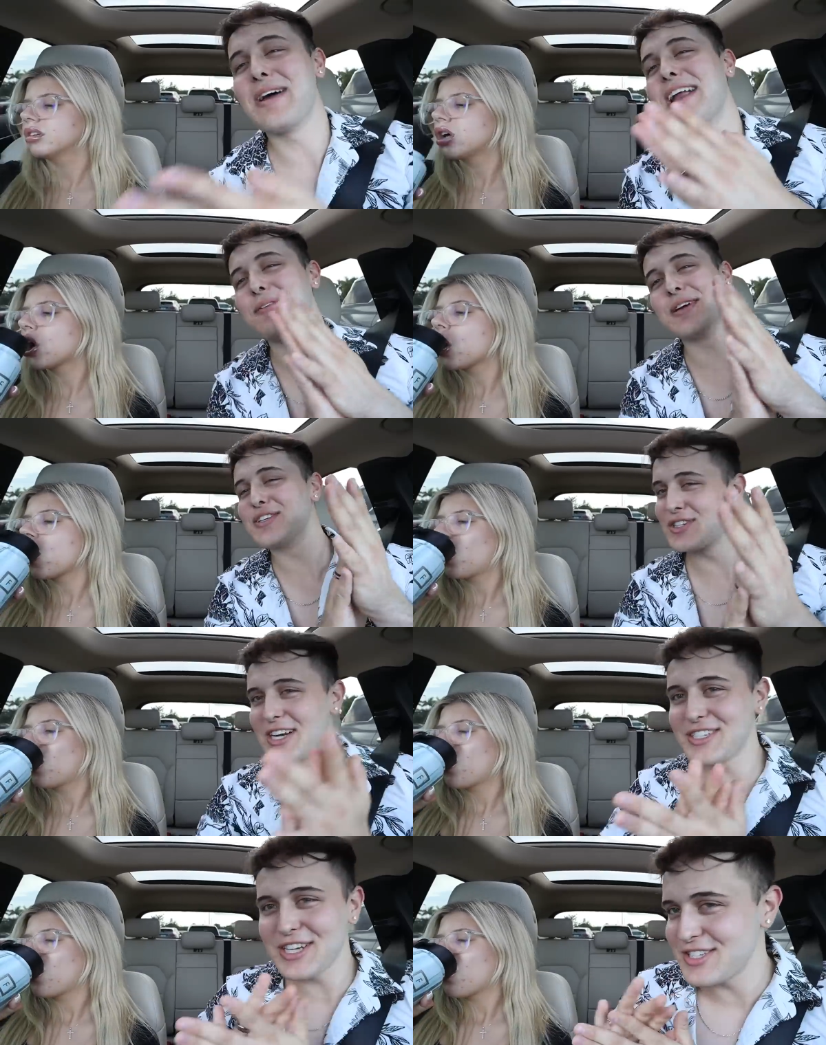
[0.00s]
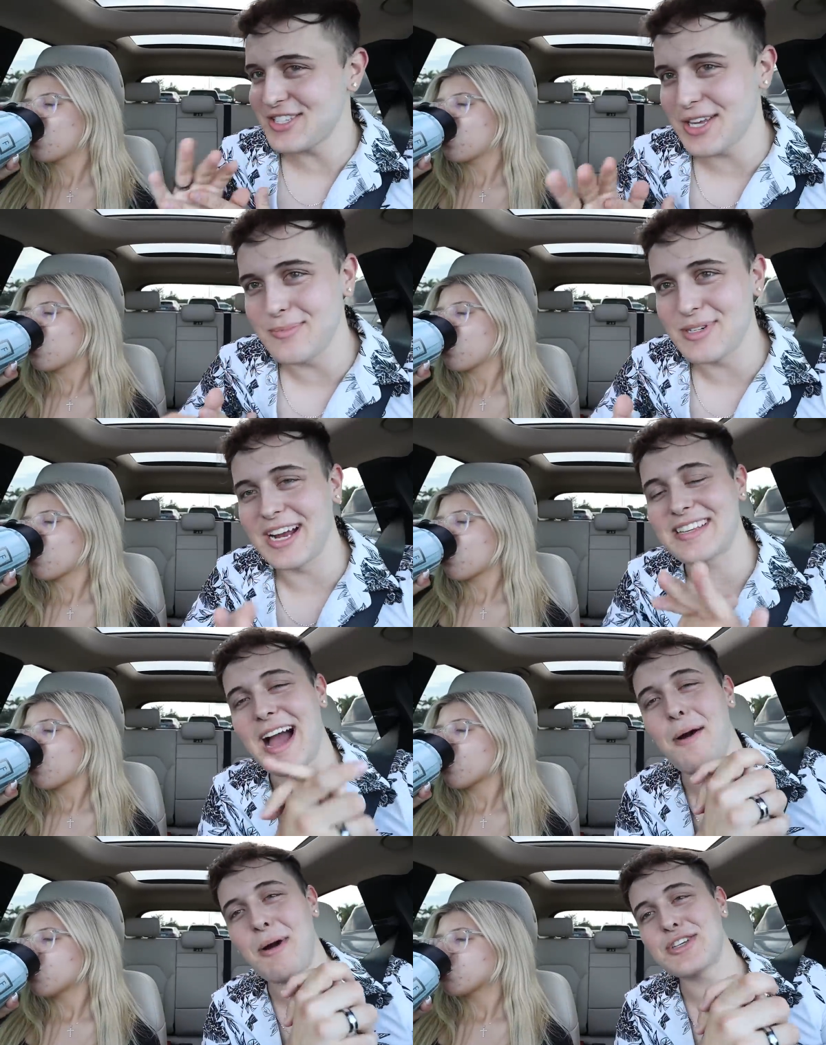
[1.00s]
Speaker 1: But anyways, you're trying to change the subject.
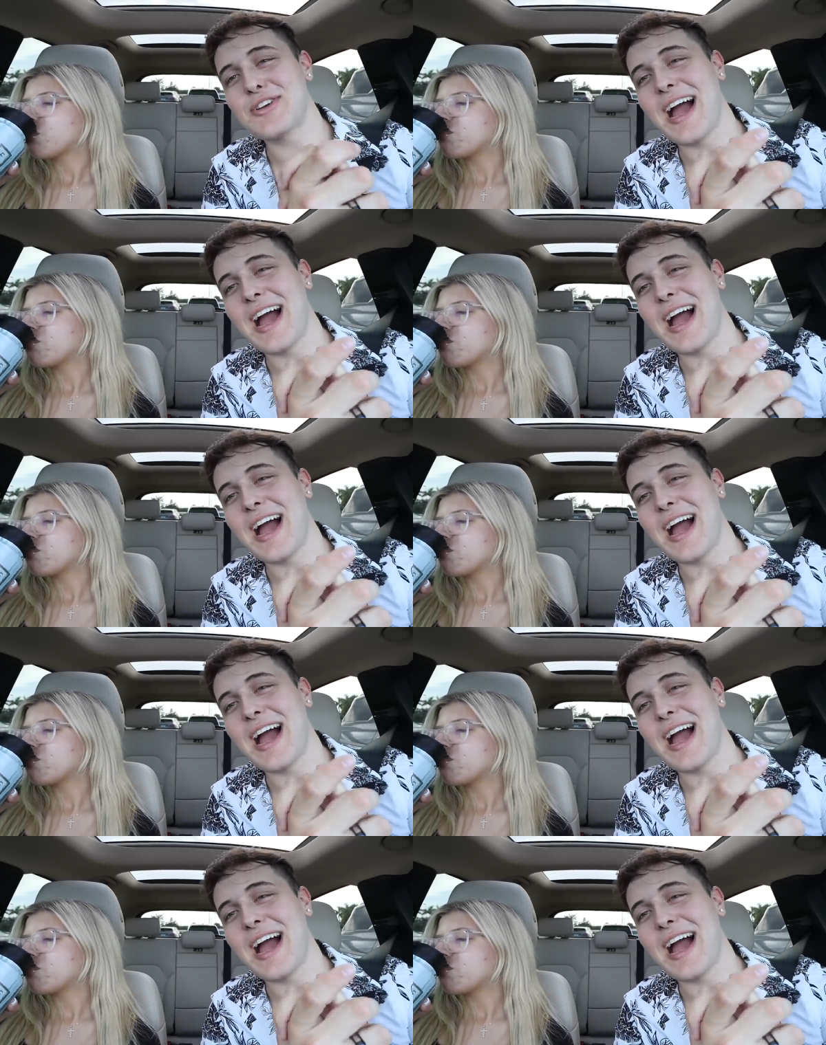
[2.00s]
I want you